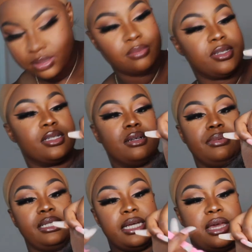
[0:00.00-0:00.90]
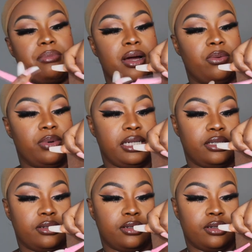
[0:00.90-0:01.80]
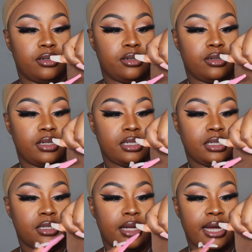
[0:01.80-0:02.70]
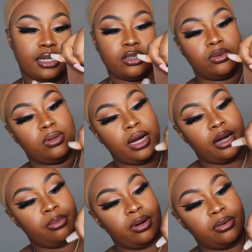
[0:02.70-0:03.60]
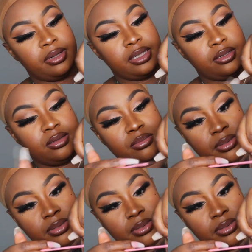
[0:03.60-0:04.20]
So I'm just gonna be taking my razor. This is an actual eyebrow razor,